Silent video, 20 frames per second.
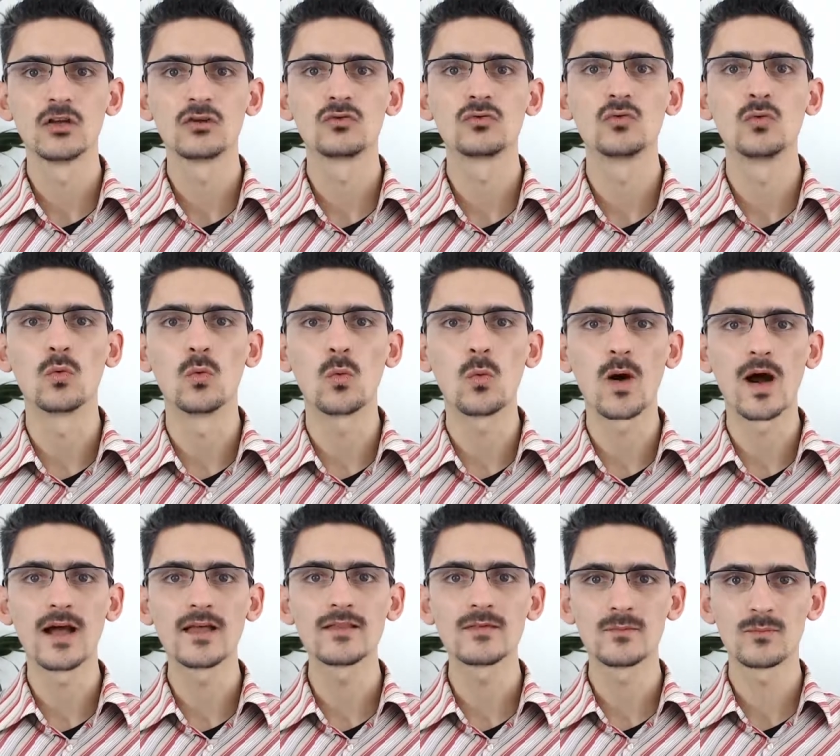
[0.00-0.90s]
to
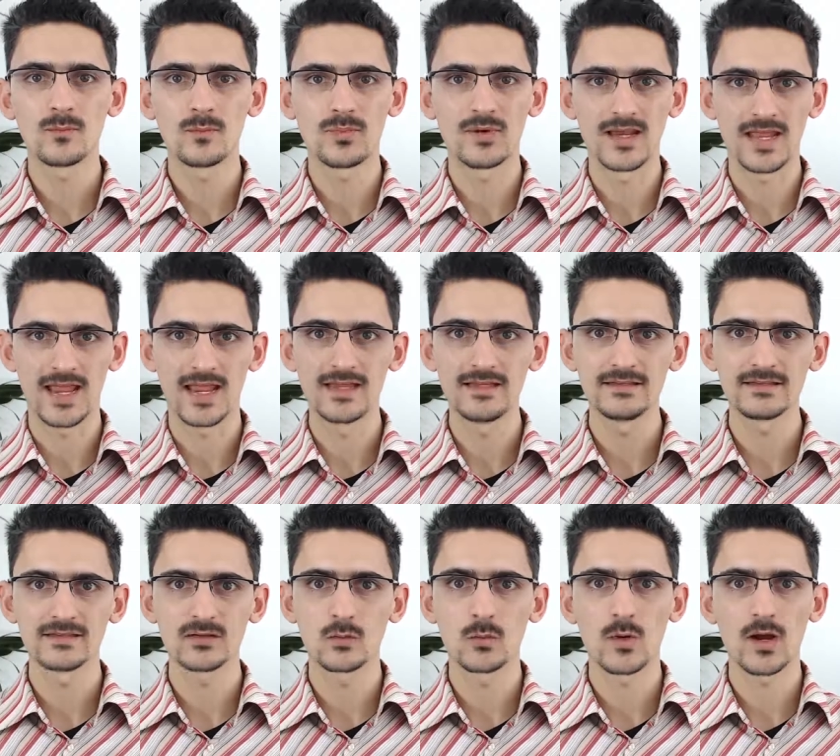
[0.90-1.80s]
one place
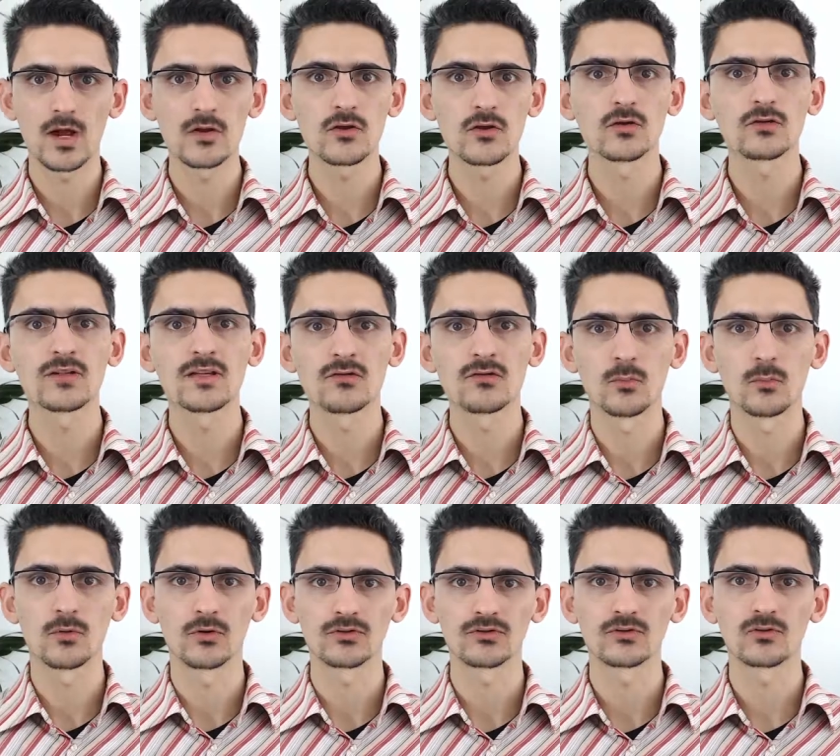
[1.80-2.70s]
where your
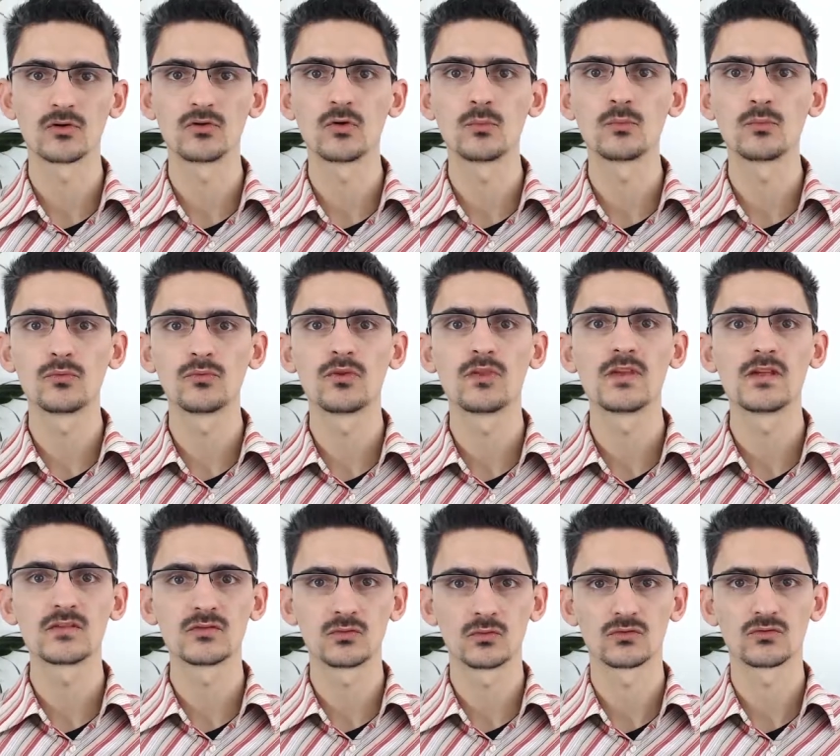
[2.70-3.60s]
developers going to put the
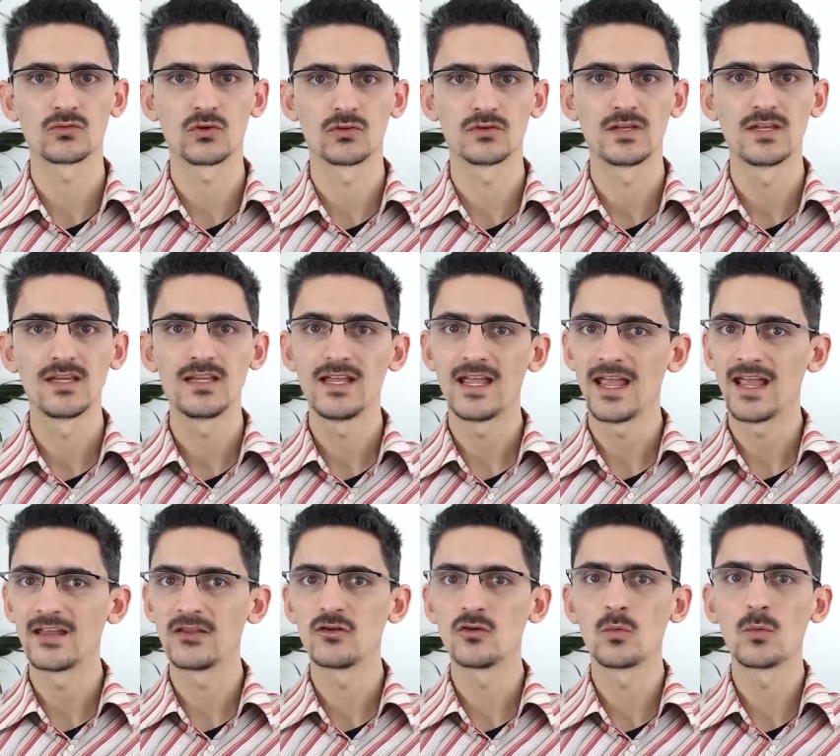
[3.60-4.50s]
source code
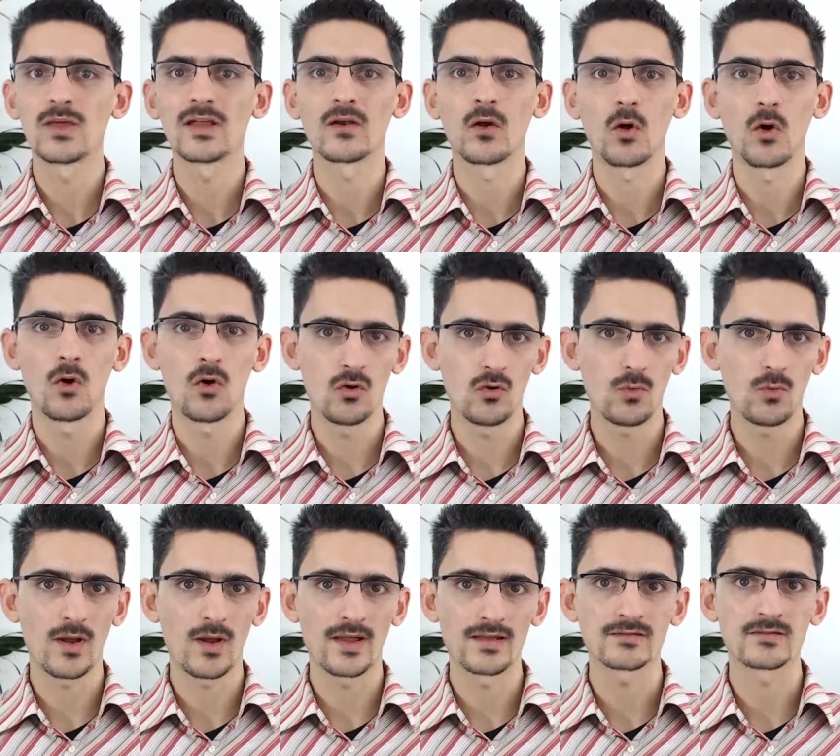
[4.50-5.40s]
and you will
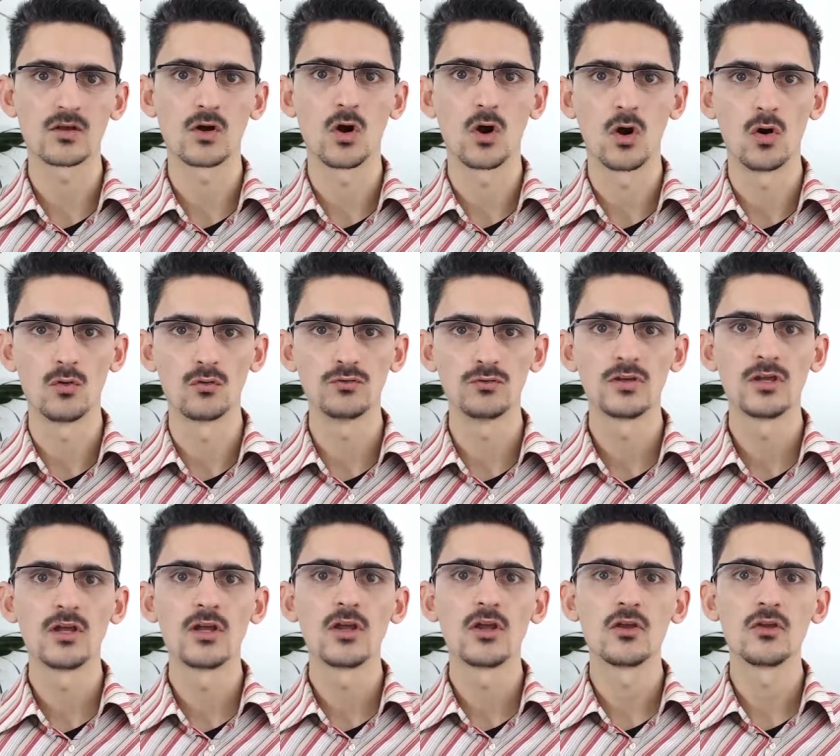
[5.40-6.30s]
always own
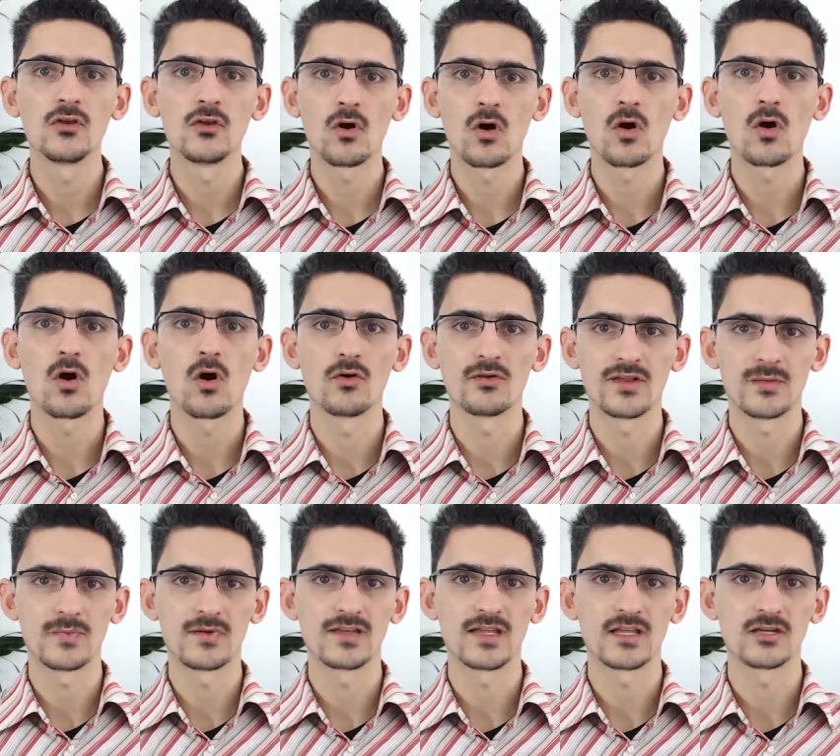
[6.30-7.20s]
your own
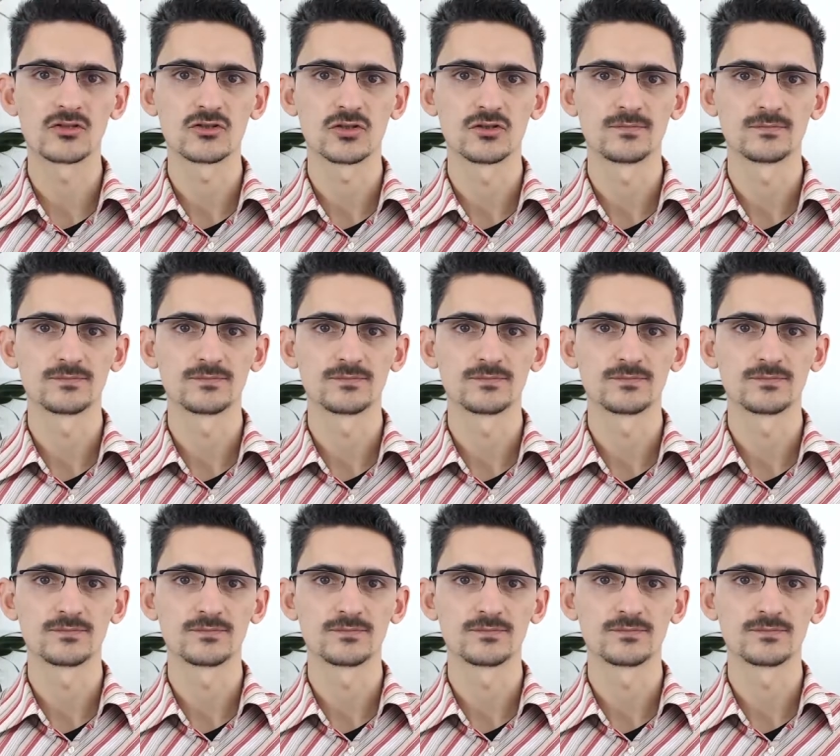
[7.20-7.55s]
application.